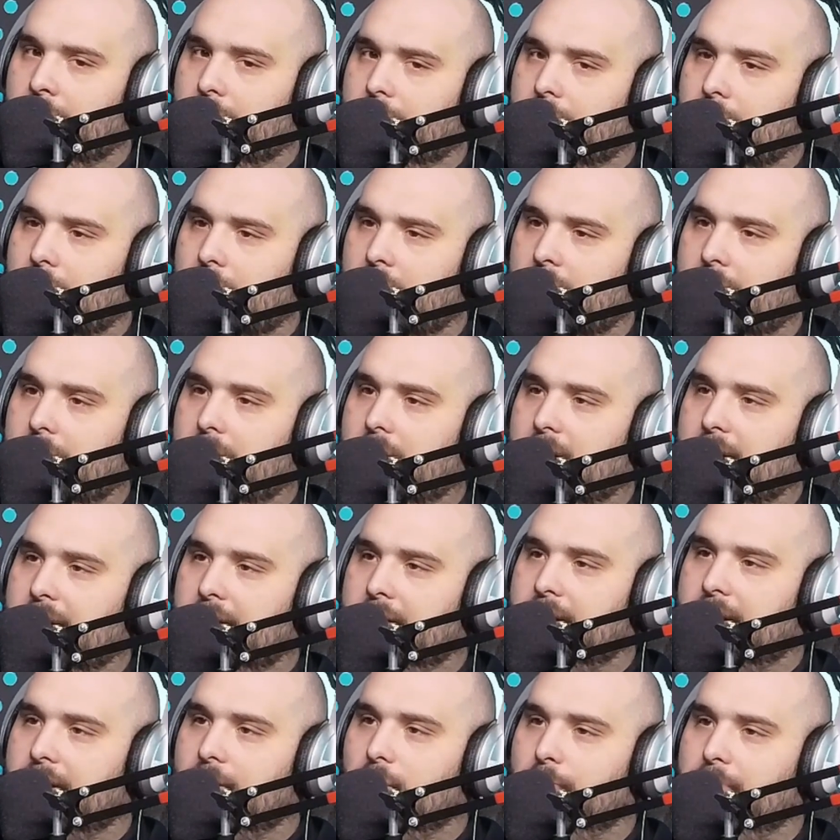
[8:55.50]
I
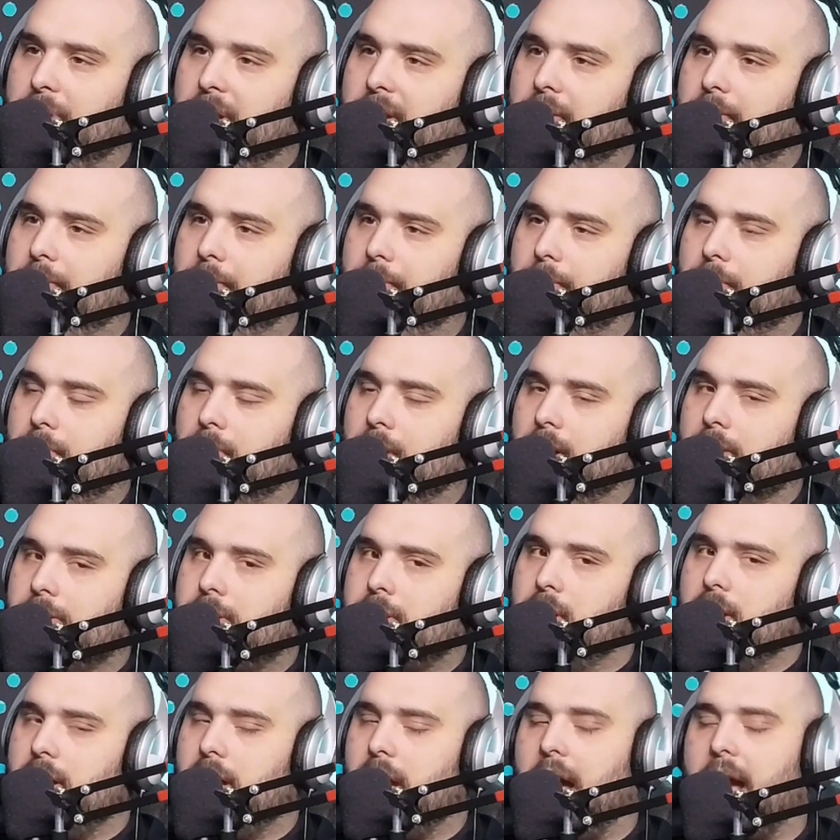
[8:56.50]
think it'll be.
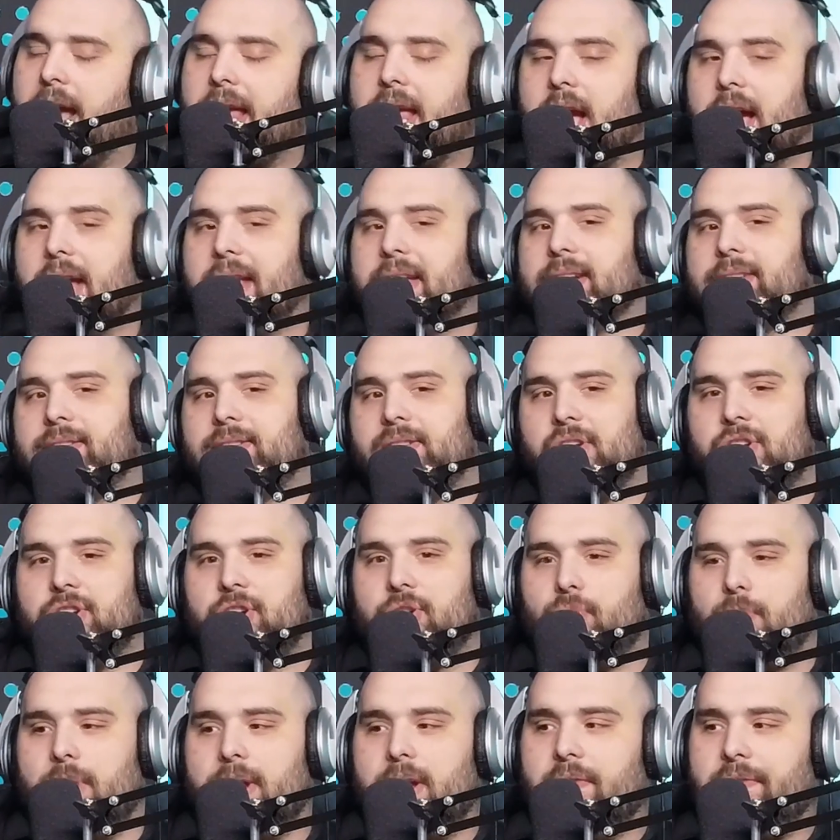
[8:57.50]
I guess the
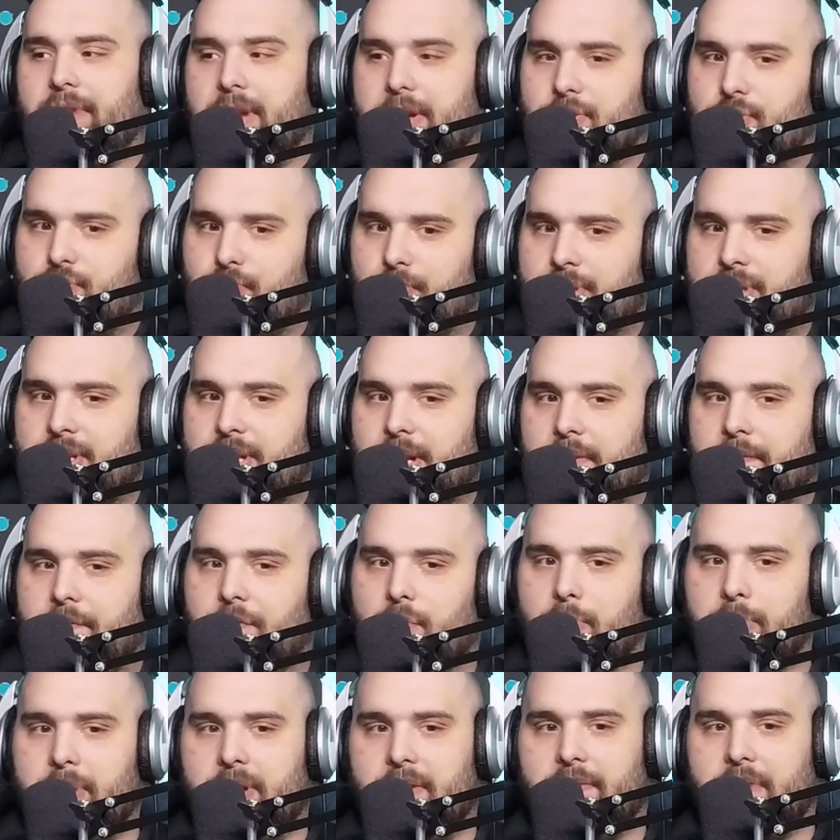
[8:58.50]
degree of interesting for
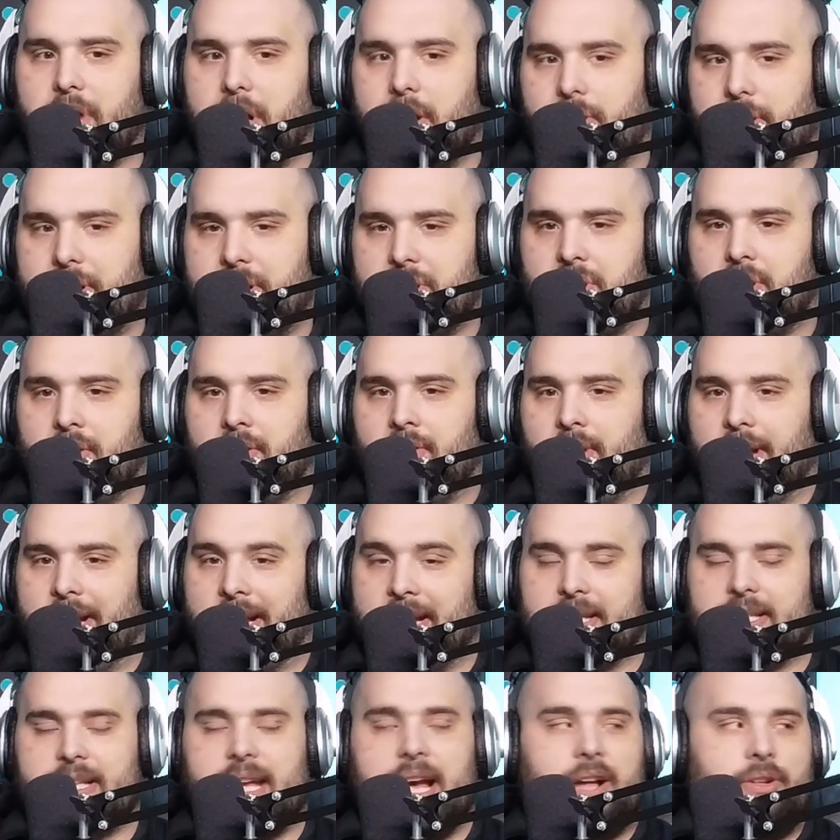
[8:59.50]
me varies on like
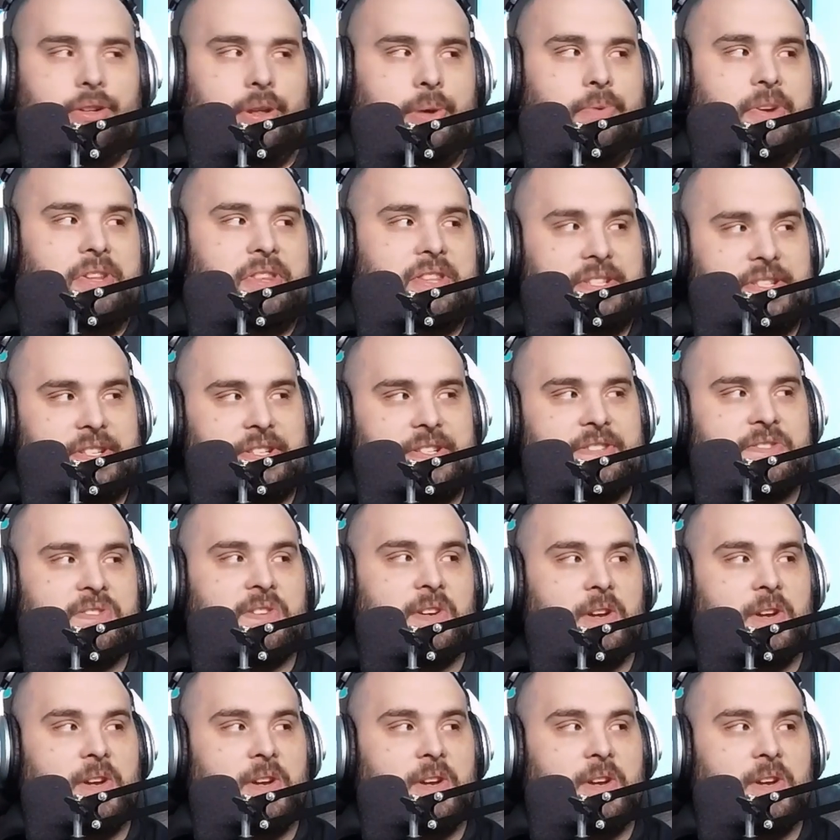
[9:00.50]
exactly when this is,